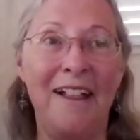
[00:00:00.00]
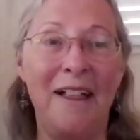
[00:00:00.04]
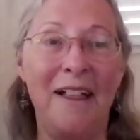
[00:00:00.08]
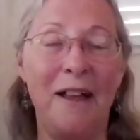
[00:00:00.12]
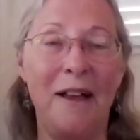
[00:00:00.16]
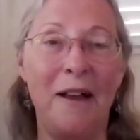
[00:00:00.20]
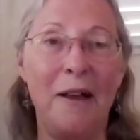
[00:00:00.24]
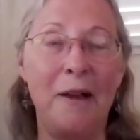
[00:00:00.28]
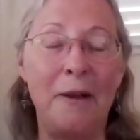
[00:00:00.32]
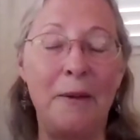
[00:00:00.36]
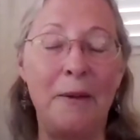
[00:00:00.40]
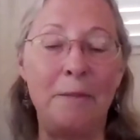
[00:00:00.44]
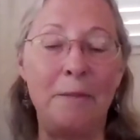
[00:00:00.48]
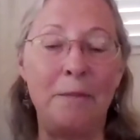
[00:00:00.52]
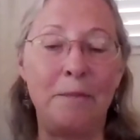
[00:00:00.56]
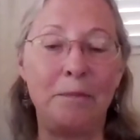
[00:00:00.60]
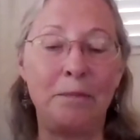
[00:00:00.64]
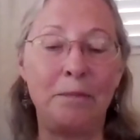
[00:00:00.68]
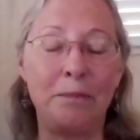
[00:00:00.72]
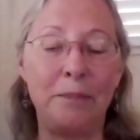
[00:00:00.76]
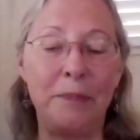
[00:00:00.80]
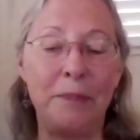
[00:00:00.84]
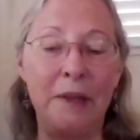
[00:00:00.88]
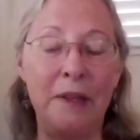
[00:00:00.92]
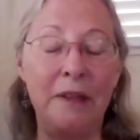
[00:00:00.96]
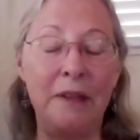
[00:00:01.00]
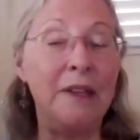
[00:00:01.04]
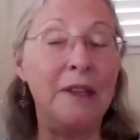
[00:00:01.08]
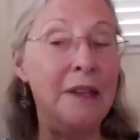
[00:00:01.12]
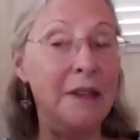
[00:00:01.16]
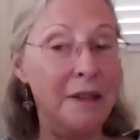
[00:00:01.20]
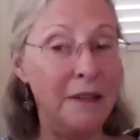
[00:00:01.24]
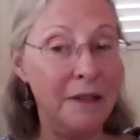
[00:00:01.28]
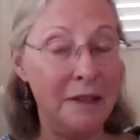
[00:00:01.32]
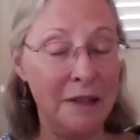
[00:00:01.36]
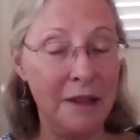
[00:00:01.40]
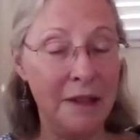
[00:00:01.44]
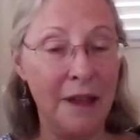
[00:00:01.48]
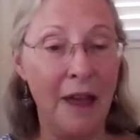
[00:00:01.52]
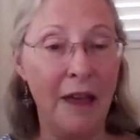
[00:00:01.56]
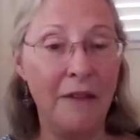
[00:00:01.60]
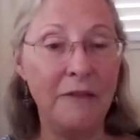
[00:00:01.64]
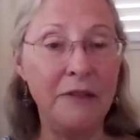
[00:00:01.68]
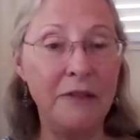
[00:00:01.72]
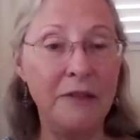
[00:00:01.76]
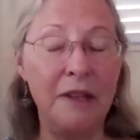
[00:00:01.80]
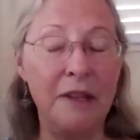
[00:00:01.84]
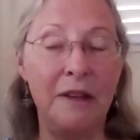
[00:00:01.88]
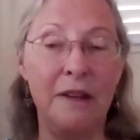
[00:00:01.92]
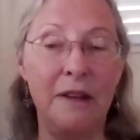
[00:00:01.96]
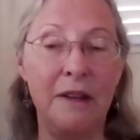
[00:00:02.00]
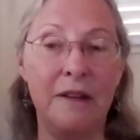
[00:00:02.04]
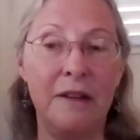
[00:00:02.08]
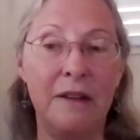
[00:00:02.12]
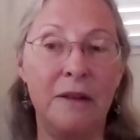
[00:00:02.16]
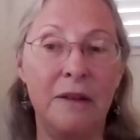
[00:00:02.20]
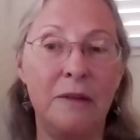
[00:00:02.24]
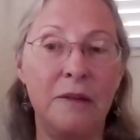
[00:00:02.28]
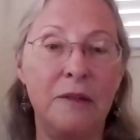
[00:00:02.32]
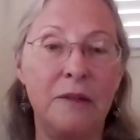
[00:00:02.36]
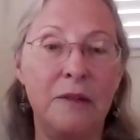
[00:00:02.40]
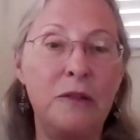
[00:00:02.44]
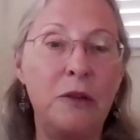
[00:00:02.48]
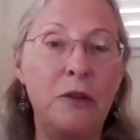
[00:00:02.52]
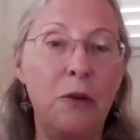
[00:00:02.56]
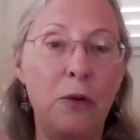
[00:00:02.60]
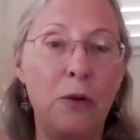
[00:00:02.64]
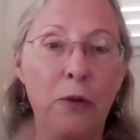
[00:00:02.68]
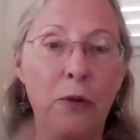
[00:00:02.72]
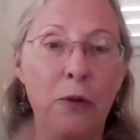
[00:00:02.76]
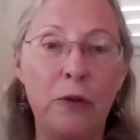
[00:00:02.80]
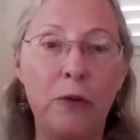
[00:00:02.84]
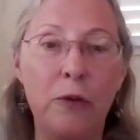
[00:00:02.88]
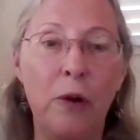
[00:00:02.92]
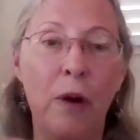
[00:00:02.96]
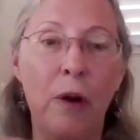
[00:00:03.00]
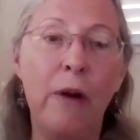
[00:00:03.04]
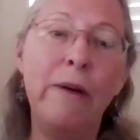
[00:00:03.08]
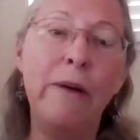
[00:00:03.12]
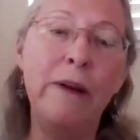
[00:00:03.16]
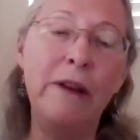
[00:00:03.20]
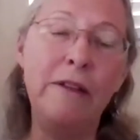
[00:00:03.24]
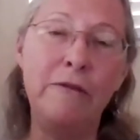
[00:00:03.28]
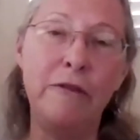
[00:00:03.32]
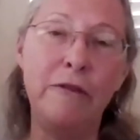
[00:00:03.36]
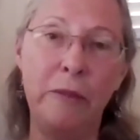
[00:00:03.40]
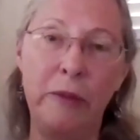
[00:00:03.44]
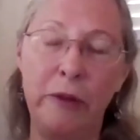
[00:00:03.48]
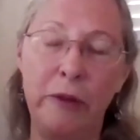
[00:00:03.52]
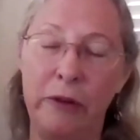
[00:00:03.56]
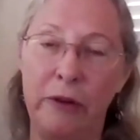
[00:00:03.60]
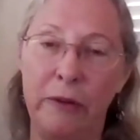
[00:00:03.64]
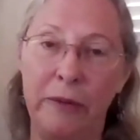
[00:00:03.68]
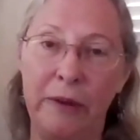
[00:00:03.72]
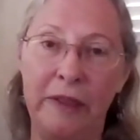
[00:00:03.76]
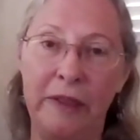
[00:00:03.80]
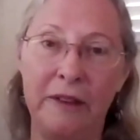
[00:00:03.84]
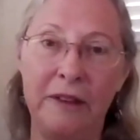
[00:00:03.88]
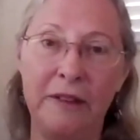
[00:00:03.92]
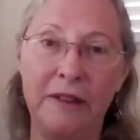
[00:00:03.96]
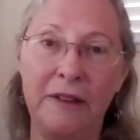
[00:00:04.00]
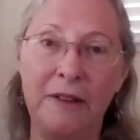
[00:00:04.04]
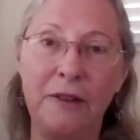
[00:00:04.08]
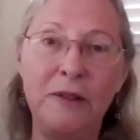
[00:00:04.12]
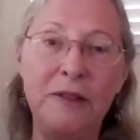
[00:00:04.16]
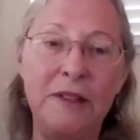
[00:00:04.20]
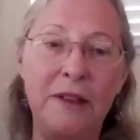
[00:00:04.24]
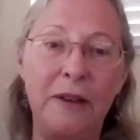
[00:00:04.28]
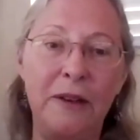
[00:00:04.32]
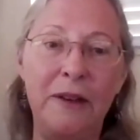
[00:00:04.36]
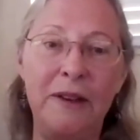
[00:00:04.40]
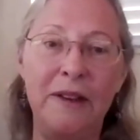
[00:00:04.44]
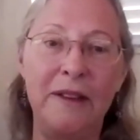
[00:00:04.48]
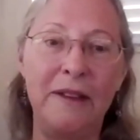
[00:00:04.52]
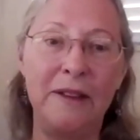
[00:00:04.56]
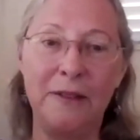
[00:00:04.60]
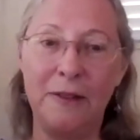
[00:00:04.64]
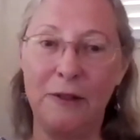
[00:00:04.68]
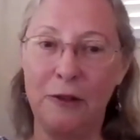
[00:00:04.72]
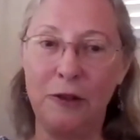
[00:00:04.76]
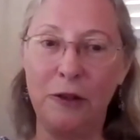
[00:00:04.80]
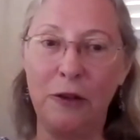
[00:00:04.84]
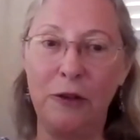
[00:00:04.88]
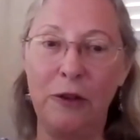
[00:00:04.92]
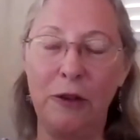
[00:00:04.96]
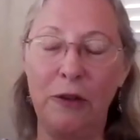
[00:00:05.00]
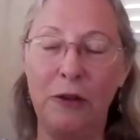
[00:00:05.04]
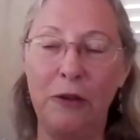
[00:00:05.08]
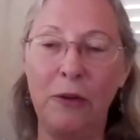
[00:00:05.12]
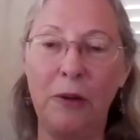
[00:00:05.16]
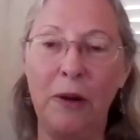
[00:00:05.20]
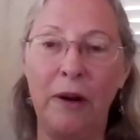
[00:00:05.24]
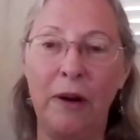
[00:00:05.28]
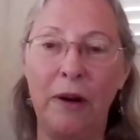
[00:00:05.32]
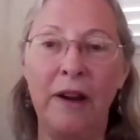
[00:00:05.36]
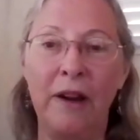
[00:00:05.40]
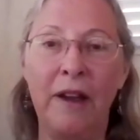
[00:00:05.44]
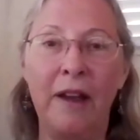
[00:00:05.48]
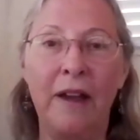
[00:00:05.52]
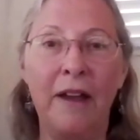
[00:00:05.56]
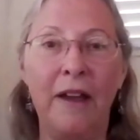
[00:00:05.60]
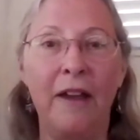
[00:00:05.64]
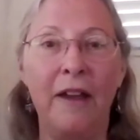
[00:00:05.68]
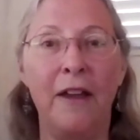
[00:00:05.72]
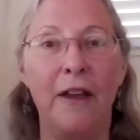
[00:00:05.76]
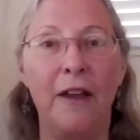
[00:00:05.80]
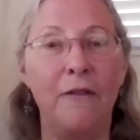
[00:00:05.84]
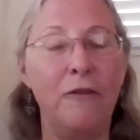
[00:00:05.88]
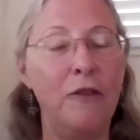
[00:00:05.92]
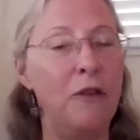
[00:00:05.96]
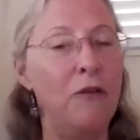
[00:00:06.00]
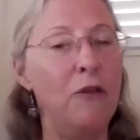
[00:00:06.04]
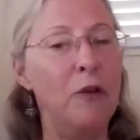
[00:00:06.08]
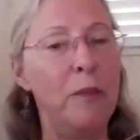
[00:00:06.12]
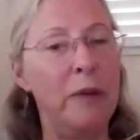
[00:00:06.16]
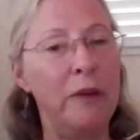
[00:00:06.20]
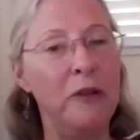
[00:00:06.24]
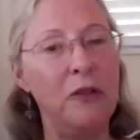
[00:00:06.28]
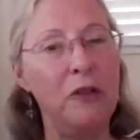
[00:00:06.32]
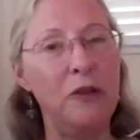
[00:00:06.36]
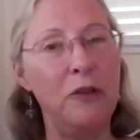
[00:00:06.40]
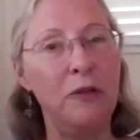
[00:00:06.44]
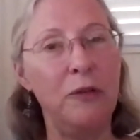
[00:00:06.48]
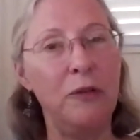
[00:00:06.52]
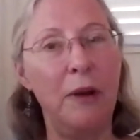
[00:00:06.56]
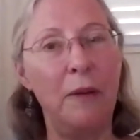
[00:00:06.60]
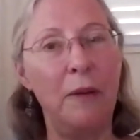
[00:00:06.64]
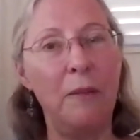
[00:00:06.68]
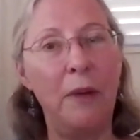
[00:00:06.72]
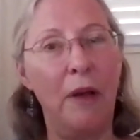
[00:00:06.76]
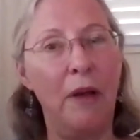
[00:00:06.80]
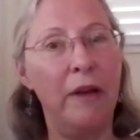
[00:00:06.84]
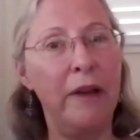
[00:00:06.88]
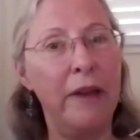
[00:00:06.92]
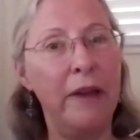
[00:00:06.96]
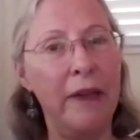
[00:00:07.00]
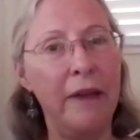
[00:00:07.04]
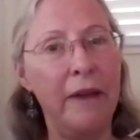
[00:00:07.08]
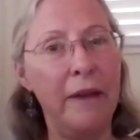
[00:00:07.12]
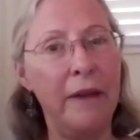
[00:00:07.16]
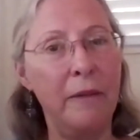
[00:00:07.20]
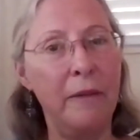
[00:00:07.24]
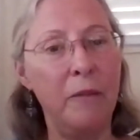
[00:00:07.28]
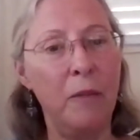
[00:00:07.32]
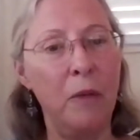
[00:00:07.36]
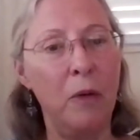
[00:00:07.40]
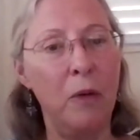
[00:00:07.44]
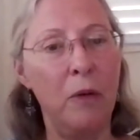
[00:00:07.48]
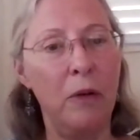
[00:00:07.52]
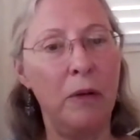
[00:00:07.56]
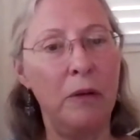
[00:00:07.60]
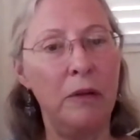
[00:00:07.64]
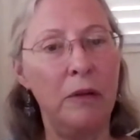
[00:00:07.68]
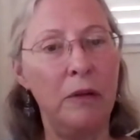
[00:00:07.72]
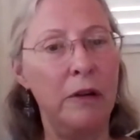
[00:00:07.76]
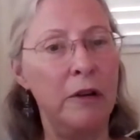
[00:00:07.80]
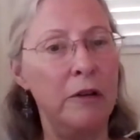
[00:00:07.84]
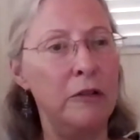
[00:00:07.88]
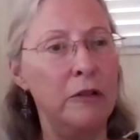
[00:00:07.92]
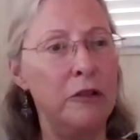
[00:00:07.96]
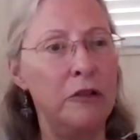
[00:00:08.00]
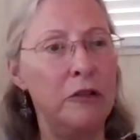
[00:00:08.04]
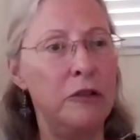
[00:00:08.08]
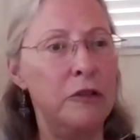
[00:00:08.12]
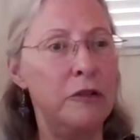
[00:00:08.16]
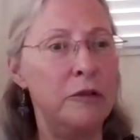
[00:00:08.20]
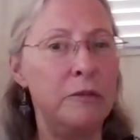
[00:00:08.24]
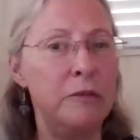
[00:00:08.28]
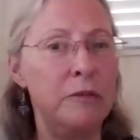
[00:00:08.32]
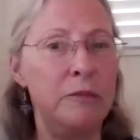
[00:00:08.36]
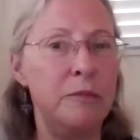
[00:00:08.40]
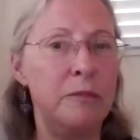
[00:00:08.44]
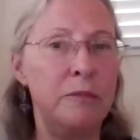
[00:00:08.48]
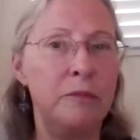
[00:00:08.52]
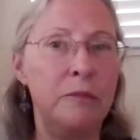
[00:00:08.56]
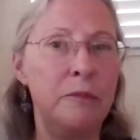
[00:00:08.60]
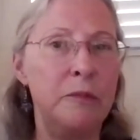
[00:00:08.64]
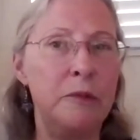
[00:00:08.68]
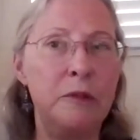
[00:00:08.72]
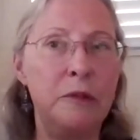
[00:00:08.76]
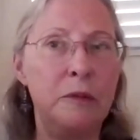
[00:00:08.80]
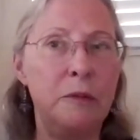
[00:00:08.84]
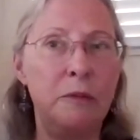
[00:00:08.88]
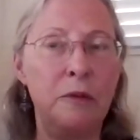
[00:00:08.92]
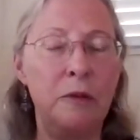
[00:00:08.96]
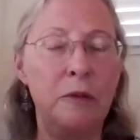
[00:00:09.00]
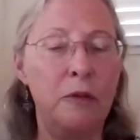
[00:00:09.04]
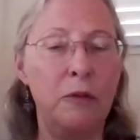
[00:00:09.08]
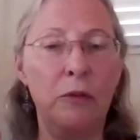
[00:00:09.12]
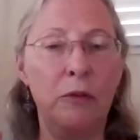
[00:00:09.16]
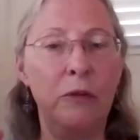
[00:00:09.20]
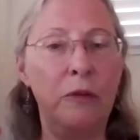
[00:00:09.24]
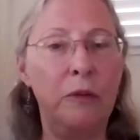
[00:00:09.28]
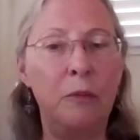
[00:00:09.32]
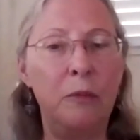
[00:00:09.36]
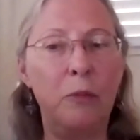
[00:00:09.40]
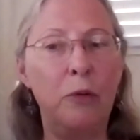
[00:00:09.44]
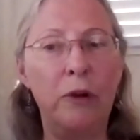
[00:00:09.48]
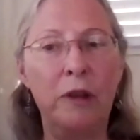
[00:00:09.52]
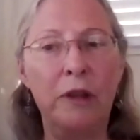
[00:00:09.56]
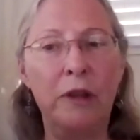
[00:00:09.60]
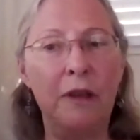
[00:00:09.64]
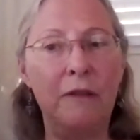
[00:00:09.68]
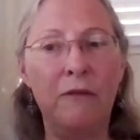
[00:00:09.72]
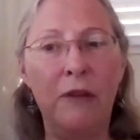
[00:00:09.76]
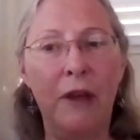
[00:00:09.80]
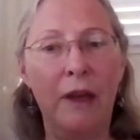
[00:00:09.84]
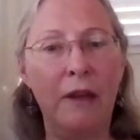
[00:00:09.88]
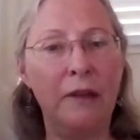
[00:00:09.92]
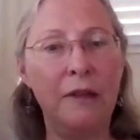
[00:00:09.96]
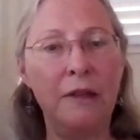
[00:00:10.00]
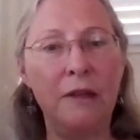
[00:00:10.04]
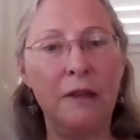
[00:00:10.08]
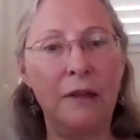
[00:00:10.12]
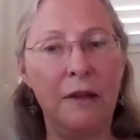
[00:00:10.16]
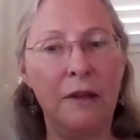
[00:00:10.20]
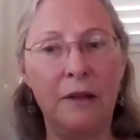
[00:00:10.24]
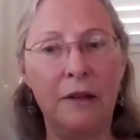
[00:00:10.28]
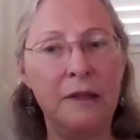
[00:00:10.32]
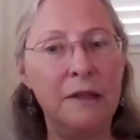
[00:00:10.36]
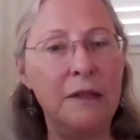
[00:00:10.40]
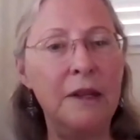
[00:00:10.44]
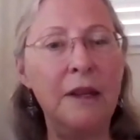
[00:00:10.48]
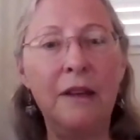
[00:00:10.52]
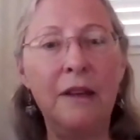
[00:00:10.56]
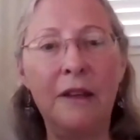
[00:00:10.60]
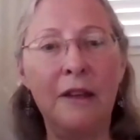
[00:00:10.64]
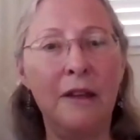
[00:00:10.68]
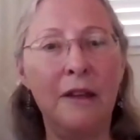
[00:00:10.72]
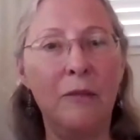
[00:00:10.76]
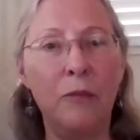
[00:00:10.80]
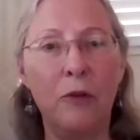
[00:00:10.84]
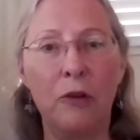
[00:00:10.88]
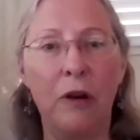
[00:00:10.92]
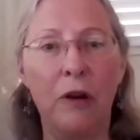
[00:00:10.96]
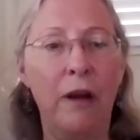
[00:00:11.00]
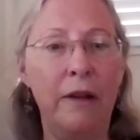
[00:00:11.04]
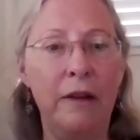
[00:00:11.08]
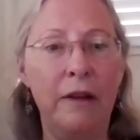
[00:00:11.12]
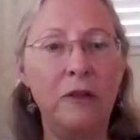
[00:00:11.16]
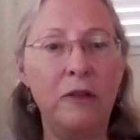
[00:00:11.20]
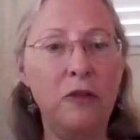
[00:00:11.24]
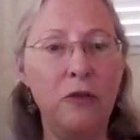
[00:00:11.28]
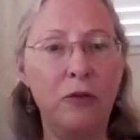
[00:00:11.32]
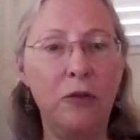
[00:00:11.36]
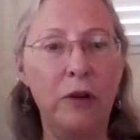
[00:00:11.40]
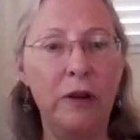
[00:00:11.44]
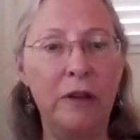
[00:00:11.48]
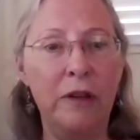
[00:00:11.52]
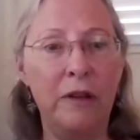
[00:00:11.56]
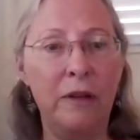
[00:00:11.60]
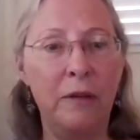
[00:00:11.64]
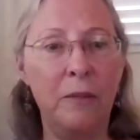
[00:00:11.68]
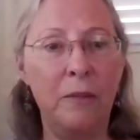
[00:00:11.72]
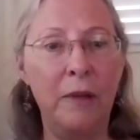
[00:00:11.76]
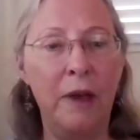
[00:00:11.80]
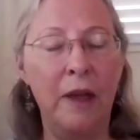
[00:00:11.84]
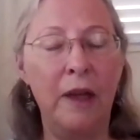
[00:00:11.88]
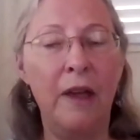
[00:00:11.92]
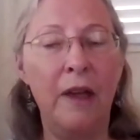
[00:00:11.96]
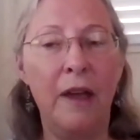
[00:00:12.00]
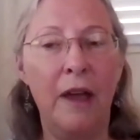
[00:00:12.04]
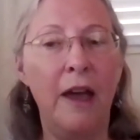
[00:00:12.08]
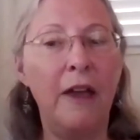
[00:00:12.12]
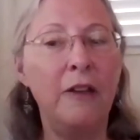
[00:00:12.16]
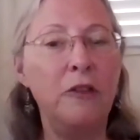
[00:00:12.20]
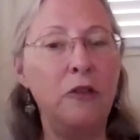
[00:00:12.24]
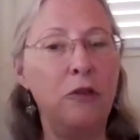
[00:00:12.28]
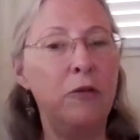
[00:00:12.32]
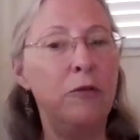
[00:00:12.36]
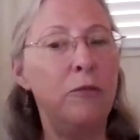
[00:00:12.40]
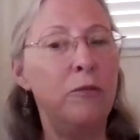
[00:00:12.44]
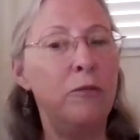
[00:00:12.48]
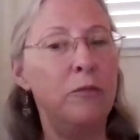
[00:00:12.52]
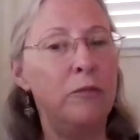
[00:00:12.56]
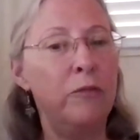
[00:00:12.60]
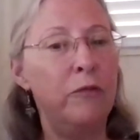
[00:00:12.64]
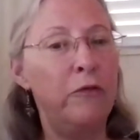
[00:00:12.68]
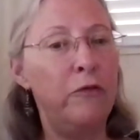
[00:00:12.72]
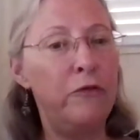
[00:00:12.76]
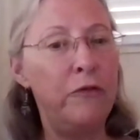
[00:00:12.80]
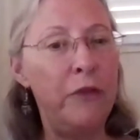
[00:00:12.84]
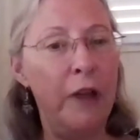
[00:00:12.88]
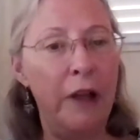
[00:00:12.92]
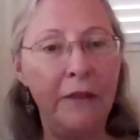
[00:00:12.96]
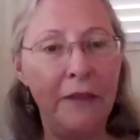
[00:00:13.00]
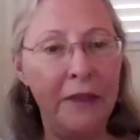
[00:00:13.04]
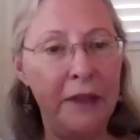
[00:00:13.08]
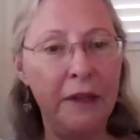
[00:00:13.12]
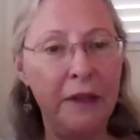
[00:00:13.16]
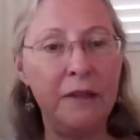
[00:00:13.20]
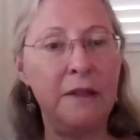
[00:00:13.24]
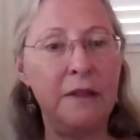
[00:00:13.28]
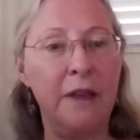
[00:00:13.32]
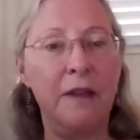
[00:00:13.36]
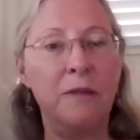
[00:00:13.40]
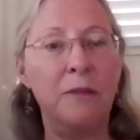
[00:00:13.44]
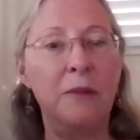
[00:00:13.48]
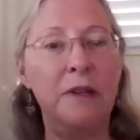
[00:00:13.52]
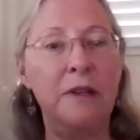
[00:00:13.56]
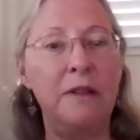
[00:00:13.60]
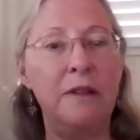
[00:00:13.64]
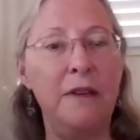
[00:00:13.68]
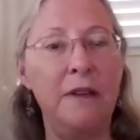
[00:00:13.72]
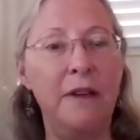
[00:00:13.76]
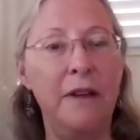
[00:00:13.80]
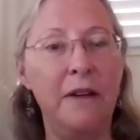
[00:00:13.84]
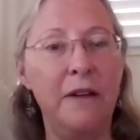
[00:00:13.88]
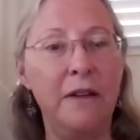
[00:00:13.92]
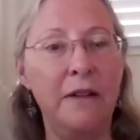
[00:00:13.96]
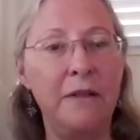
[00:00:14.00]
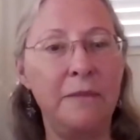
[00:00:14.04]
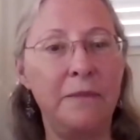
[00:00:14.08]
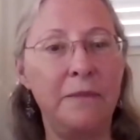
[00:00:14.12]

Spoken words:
In the East, they have studied it. So you're already familiar with it, and here's how I'd like to show you you are. Have you ever been to a ball game, a large, sporting event at a stadium, an auditorium, and you felt the excitement in the air?